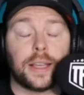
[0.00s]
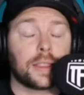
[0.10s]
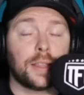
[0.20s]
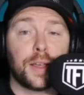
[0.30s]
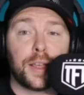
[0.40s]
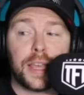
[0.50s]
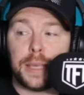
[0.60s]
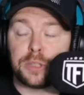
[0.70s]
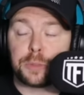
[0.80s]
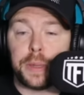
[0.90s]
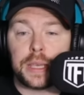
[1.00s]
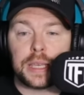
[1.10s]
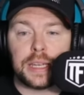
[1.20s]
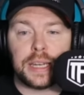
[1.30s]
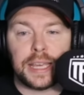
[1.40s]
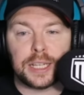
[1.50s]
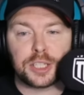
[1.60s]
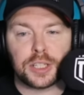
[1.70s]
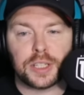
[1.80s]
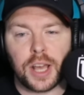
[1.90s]
I, him speaking in
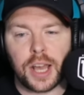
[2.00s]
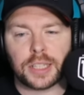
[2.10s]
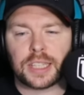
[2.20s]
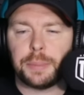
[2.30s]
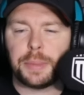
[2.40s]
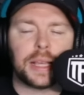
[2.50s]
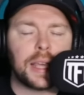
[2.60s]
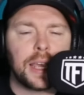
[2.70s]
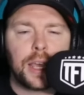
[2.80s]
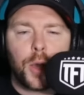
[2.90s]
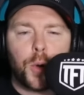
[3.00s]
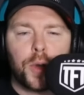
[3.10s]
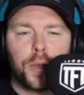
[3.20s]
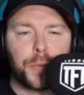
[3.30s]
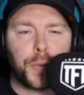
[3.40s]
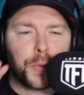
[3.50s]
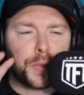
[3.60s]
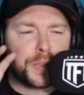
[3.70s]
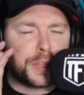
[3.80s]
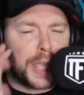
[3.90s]
English at last. I mean, the the
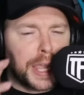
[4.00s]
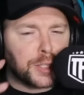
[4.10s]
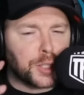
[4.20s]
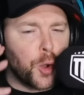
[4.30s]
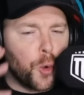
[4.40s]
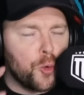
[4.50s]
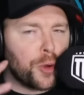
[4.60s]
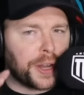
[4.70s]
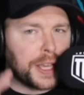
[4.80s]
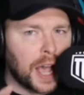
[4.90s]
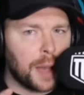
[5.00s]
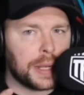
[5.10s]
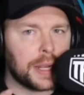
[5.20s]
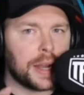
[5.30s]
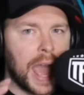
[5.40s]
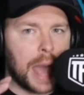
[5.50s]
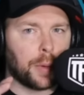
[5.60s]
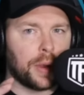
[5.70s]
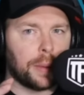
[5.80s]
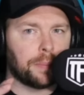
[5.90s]
digs that are already coming in at
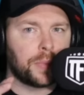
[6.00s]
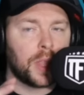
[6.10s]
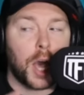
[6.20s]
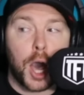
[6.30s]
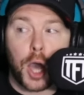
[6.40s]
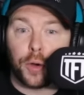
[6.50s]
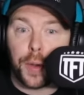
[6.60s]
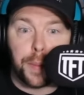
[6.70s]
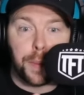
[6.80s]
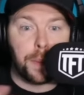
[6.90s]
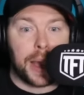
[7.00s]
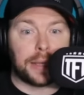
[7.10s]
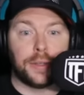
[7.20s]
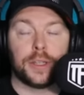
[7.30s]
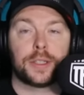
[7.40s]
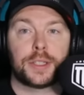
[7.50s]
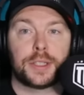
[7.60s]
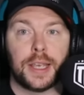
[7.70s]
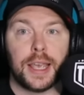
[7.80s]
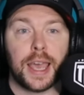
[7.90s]
Amorim are a madness,
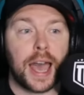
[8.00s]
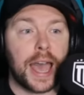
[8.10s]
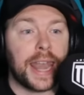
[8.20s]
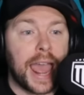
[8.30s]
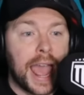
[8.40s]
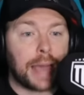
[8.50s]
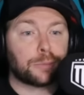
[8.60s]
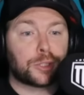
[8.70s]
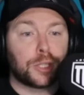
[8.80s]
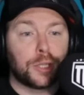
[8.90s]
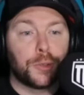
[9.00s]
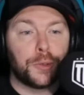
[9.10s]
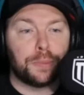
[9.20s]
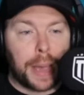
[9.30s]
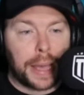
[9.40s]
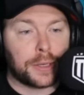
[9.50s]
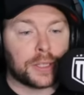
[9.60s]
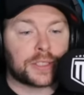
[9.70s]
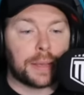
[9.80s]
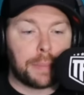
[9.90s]
an absolute
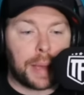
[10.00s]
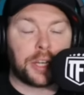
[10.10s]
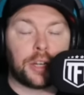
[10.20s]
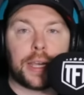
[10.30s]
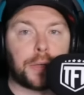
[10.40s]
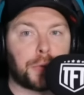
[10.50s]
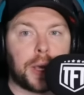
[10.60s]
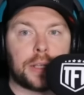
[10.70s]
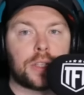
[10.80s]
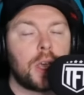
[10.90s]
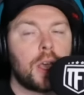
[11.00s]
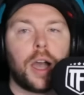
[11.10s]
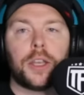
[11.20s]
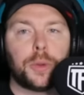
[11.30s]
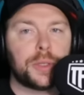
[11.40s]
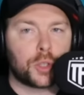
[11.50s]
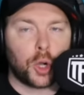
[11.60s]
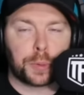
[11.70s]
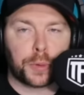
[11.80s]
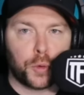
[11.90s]
madness. And Man United fans, I know he's got to
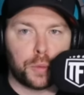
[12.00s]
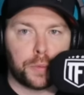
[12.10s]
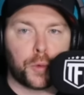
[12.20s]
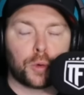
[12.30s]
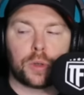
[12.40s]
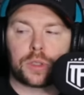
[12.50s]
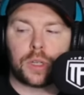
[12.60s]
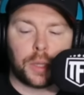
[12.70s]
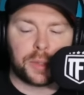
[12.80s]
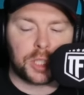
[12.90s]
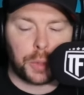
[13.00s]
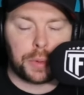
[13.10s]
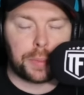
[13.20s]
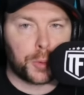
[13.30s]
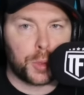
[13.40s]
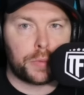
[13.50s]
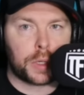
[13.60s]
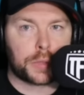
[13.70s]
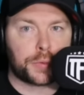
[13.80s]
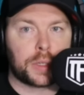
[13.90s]
perform for us. I know he's got to improve
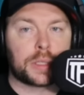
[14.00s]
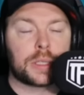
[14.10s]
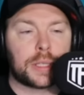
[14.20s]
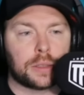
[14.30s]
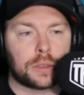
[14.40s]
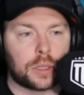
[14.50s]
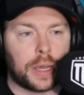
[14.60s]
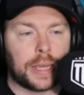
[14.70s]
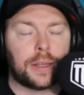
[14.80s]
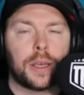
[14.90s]
us for us to stay on side.